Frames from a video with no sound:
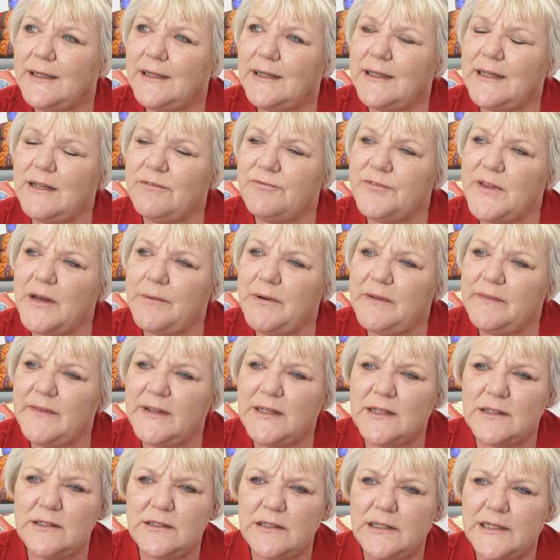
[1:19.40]
If they're in the
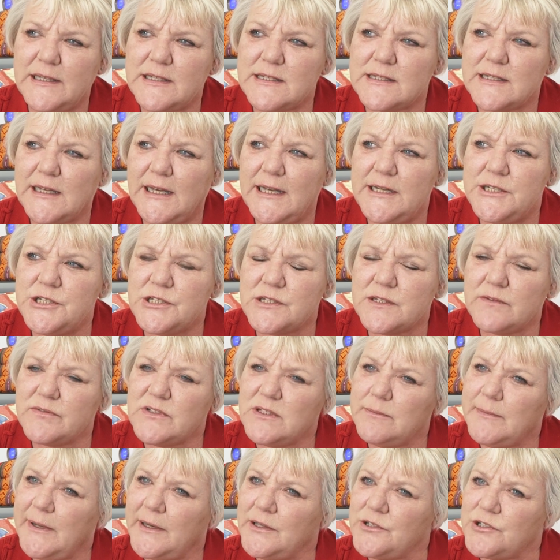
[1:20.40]
early stages of
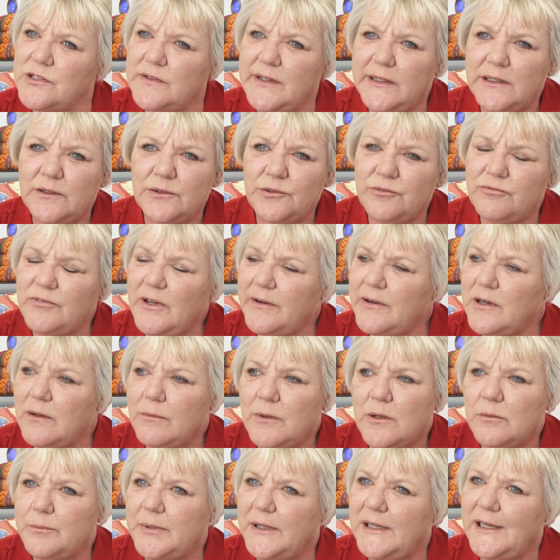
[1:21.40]
dementia, they could very
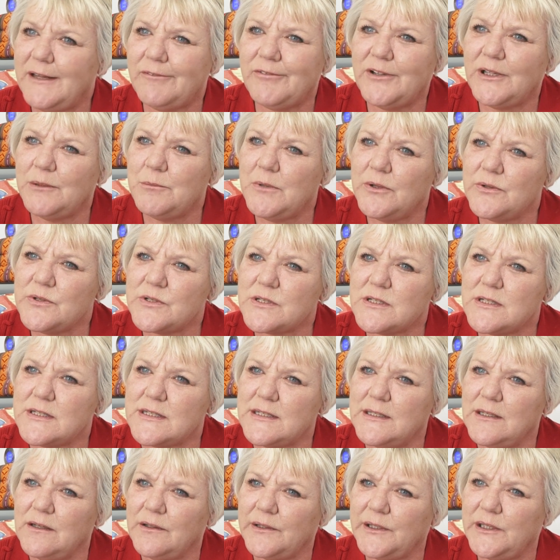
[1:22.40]
well be living amongst us
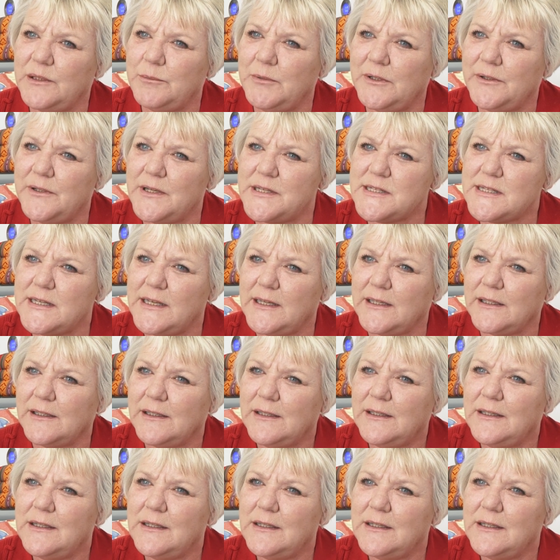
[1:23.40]
in our community.